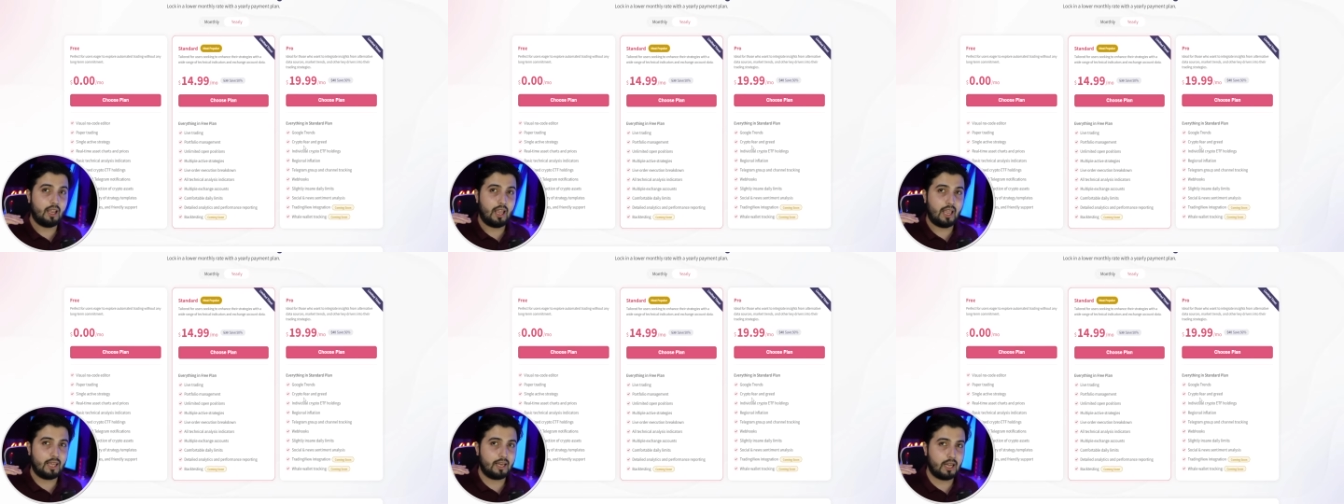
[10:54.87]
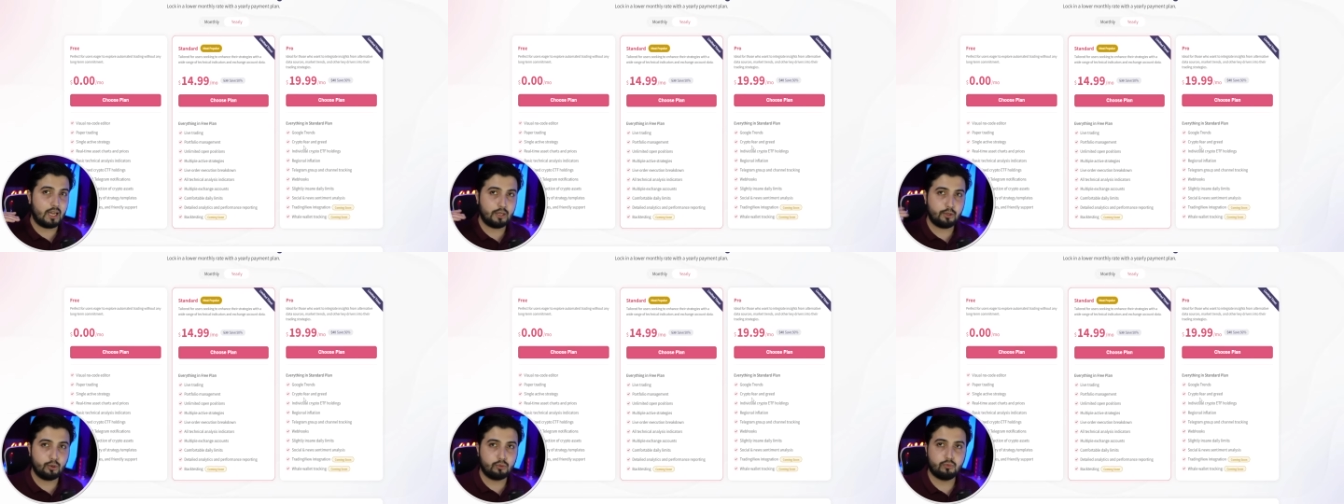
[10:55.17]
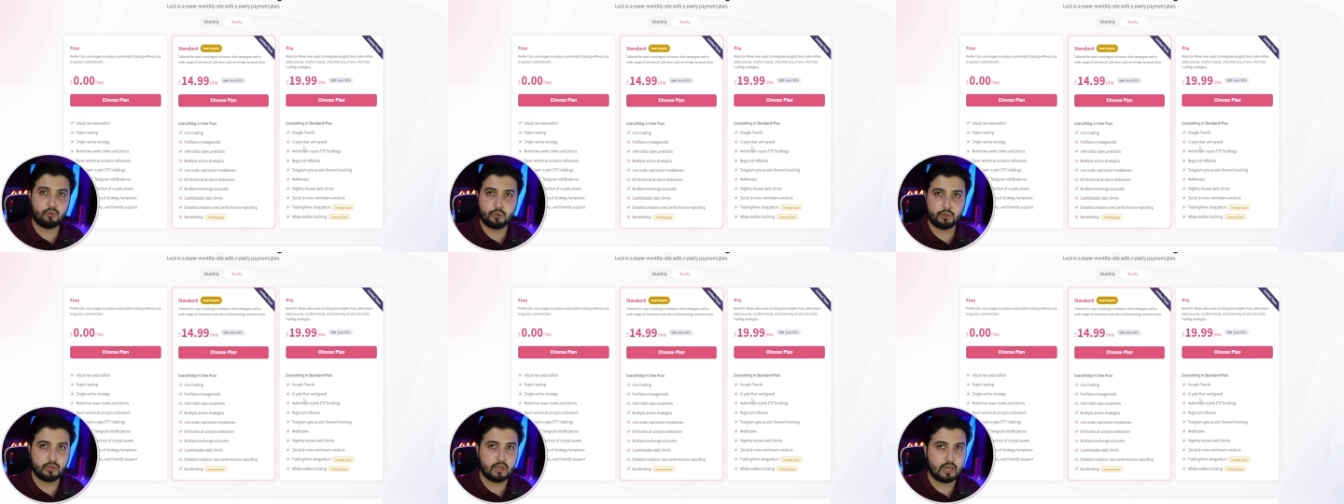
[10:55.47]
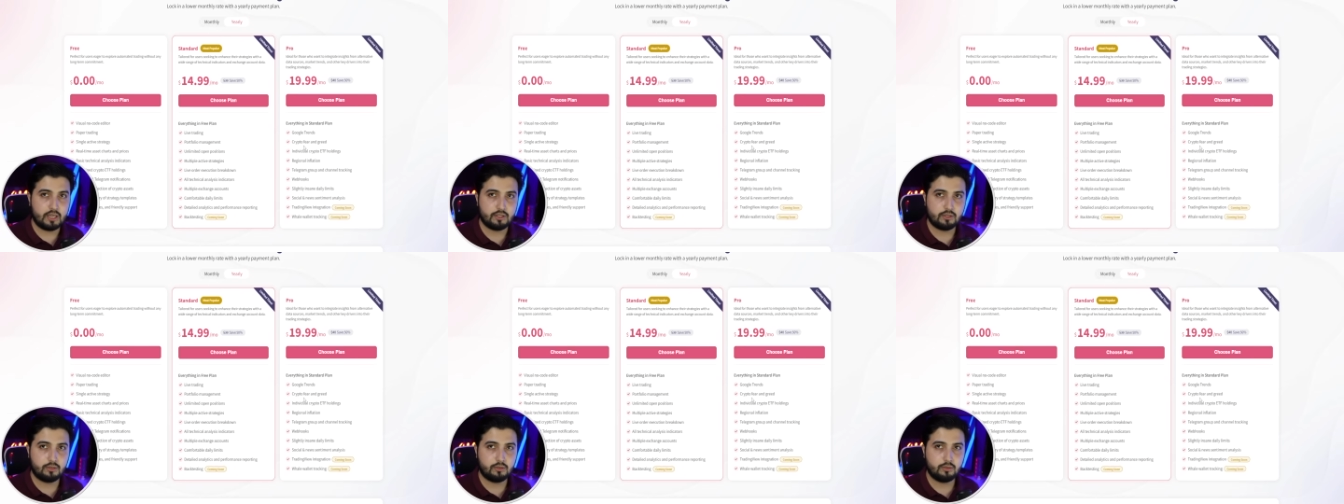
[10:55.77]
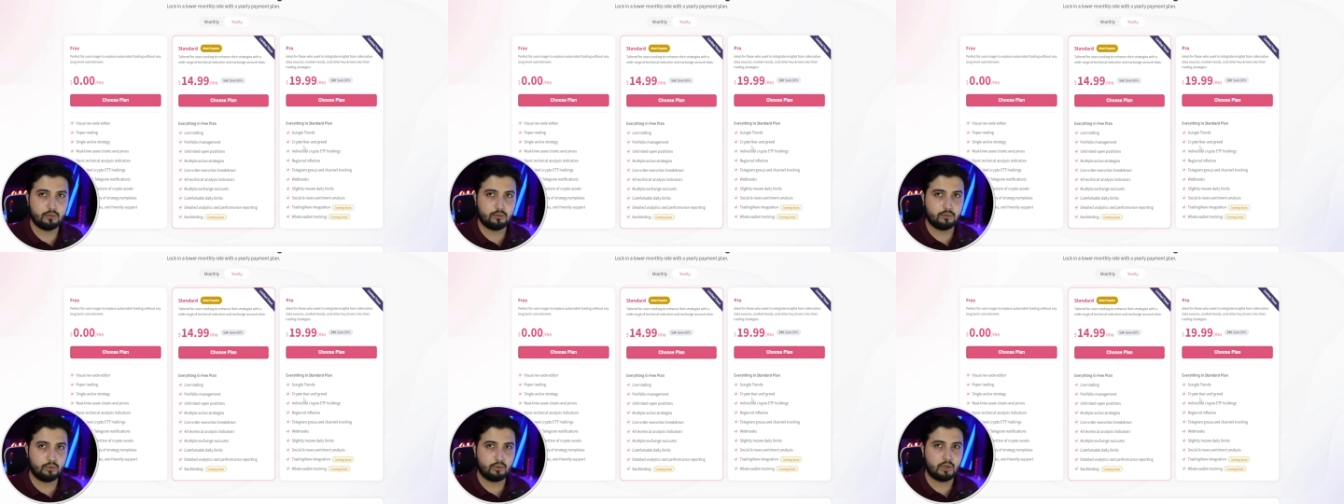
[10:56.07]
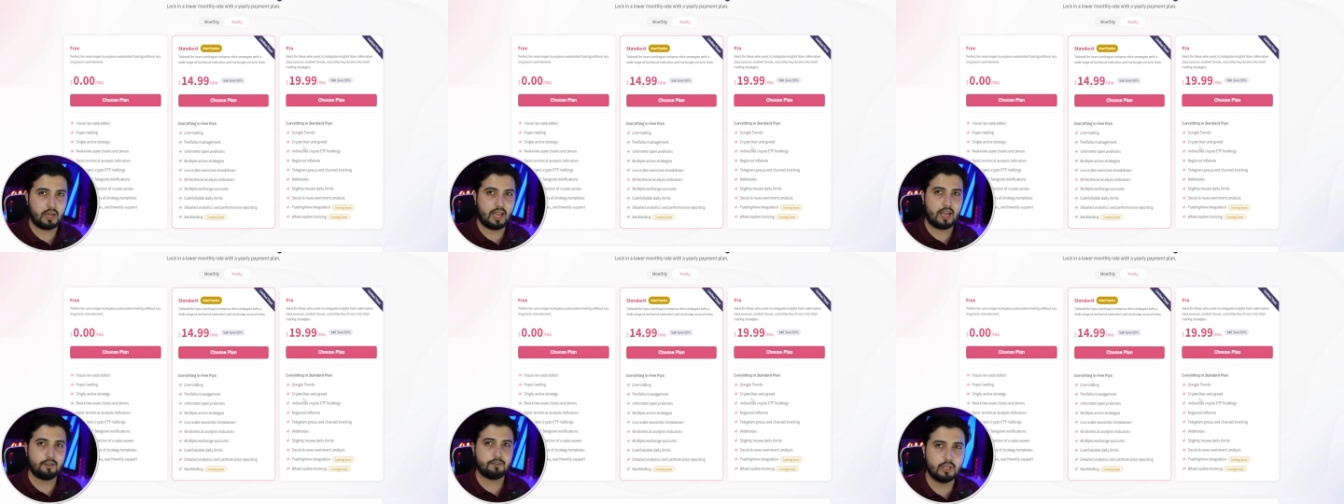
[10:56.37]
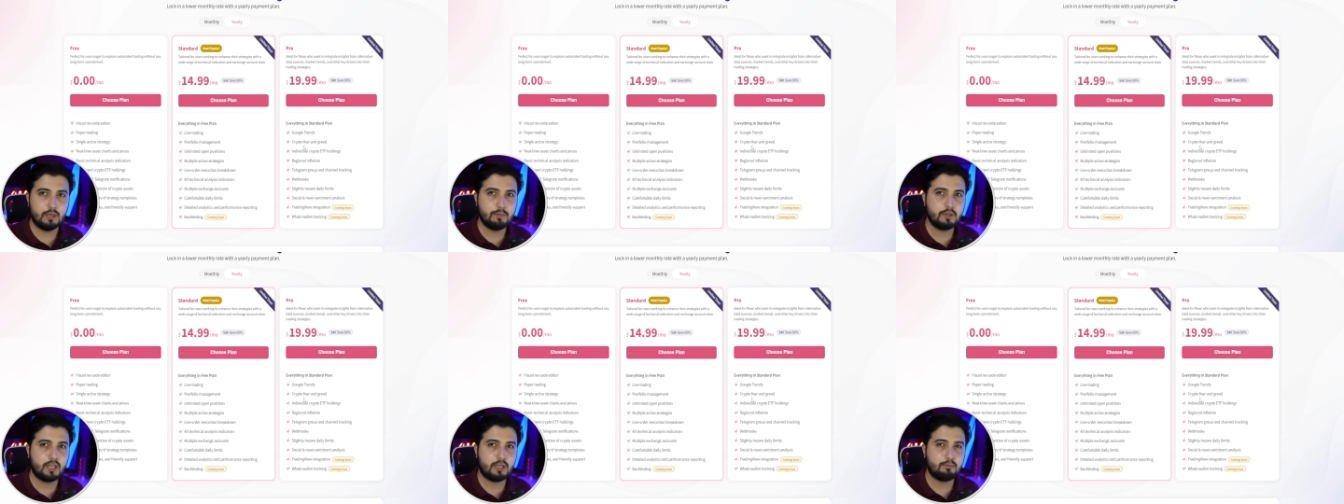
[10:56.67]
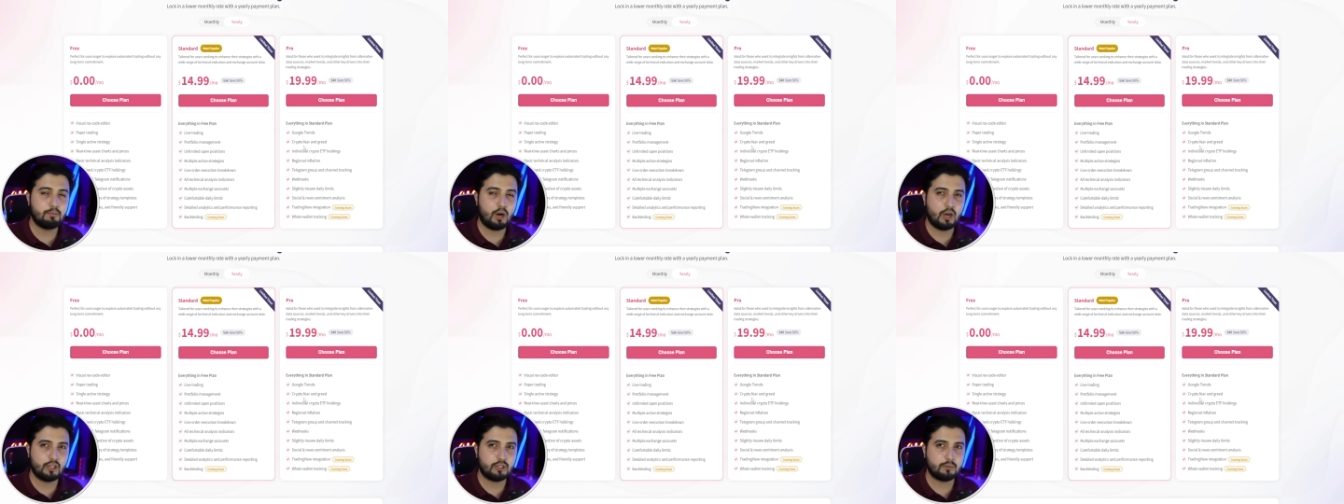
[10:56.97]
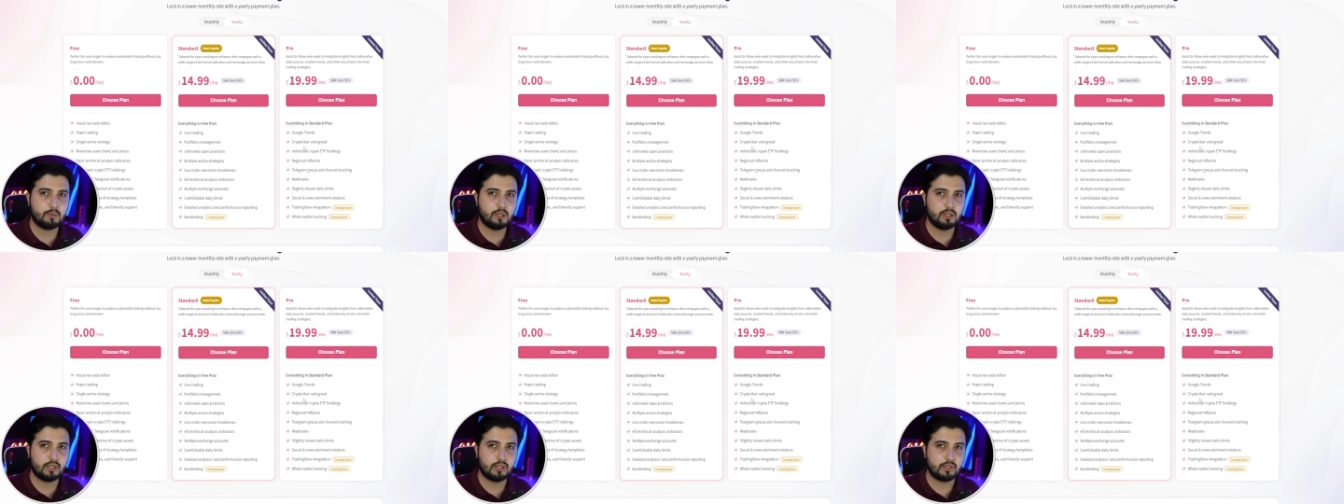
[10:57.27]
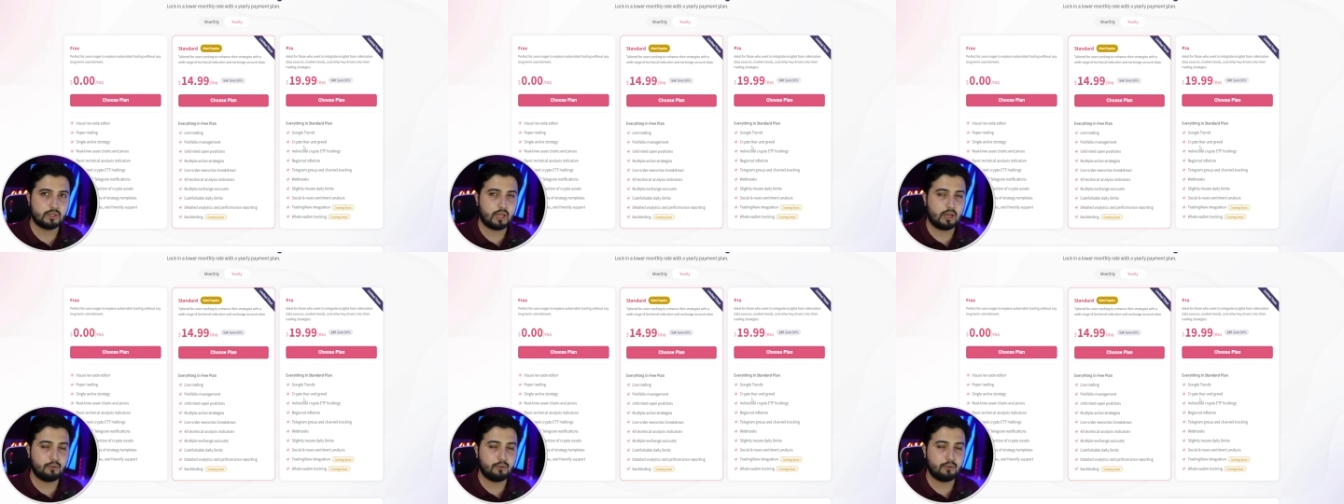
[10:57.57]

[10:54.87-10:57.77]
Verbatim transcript: And I don't want you guys to have limited possibilities.